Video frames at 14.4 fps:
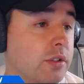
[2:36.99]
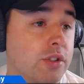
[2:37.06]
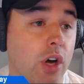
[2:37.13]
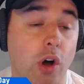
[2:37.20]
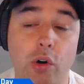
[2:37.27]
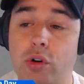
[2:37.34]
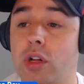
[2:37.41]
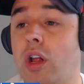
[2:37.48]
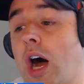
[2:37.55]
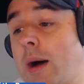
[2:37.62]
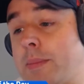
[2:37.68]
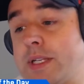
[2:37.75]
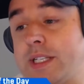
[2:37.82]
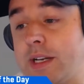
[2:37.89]
total
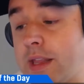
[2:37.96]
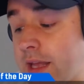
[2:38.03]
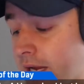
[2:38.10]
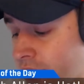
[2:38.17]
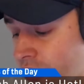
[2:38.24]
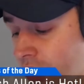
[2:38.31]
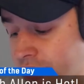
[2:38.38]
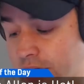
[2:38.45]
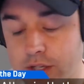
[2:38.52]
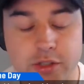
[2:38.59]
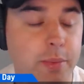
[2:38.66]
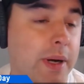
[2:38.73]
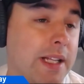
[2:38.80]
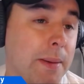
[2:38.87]
opposite of that. Josh Allen's
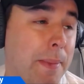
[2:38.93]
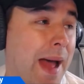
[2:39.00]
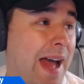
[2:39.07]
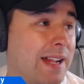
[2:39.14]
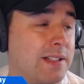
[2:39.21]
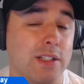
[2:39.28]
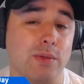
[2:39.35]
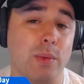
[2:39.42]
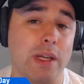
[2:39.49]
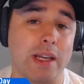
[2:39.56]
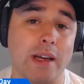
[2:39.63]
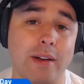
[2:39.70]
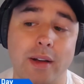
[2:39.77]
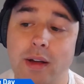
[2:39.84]
playing the Pats this
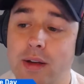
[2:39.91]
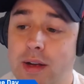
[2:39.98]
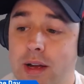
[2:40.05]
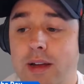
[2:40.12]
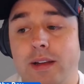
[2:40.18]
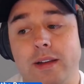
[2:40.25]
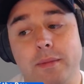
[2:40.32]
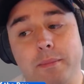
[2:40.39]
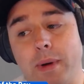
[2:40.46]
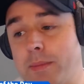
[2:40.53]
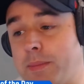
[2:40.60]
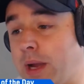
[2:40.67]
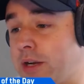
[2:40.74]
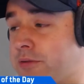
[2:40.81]
weekend. My
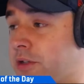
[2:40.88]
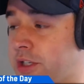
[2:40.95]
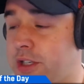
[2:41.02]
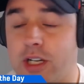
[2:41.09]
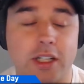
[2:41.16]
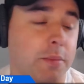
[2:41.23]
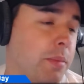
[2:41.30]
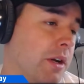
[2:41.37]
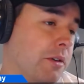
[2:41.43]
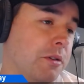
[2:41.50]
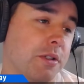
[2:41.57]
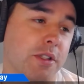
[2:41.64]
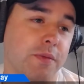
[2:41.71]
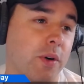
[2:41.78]
Patriots are not the
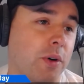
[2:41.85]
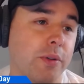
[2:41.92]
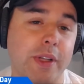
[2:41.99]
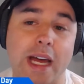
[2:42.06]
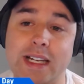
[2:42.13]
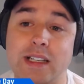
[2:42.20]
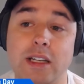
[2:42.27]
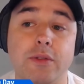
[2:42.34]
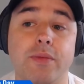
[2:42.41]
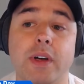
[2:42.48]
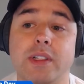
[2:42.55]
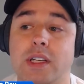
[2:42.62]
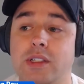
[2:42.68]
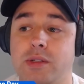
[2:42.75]
Patriots of old. That
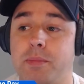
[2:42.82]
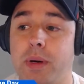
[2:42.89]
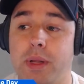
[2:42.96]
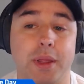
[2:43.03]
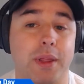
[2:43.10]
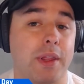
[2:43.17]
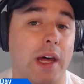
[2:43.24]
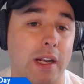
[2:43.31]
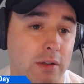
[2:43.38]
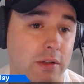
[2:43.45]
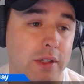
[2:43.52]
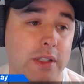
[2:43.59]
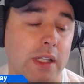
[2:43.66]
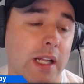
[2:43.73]
defense is pathetic
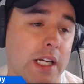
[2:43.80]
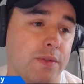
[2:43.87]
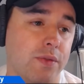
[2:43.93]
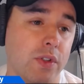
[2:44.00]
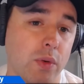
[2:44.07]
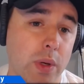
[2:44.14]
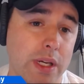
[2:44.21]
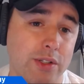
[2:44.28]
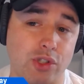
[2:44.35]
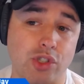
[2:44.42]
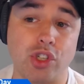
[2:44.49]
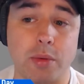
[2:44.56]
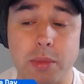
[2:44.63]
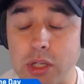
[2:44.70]
looking the last few weeks.
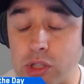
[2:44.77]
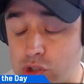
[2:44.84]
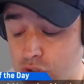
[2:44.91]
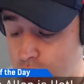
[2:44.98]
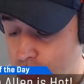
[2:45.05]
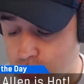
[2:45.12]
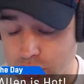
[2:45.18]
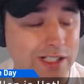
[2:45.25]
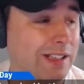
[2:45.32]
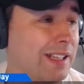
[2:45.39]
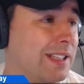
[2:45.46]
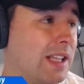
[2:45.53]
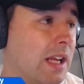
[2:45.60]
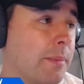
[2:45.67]
Jimmy G just
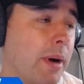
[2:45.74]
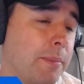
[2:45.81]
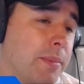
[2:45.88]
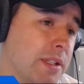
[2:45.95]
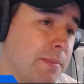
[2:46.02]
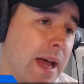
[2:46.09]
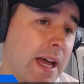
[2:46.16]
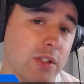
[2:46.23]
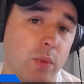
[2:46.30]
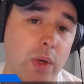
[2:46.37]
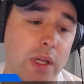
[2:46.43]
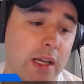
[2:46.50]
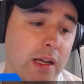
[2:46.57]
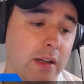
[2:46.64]
lit them up this past
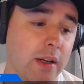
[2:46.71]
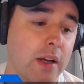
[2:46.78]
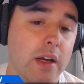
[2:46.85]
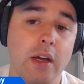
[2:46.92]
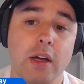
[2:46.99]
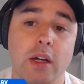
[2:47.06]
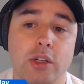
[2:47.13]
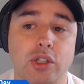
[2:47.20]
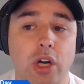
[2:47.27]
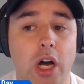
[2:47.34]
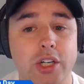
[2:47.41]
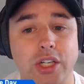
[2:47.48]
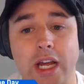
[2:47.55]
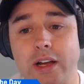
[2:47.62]
weekend.
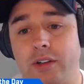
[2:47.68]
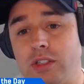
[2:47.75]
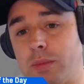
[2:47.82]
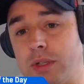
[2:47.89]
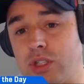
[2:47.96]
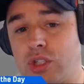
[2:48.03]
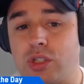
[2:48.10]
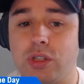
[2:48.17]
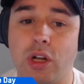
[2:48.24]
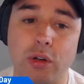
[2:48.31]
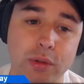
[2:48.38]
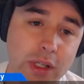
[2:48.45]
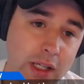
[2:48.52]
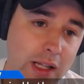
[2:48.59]
Josh Allen's been
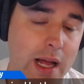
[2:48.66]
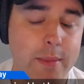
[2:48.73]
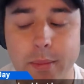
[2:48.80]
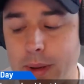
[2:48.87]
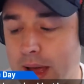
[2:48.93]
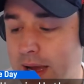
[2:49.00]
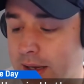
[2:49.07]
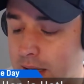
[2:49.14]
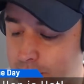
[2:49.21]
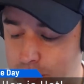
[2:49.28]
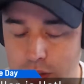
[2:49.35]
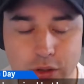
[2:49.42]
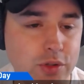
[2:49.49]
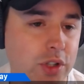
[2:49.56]
slowly climbing back after
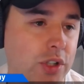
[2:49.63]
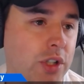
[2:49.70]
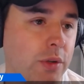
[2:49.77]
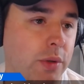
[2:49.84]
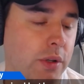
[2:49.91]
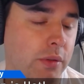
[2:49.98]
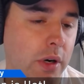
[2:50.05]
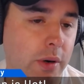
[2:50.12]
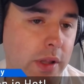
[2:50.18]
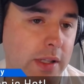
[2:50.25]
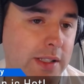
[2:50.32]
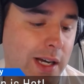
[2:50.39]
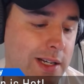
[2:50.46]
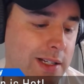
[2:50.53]
losing 2 in a row to the
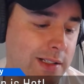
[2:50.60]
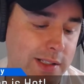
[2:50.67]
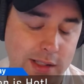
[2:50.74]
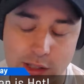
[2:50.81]
Titans and the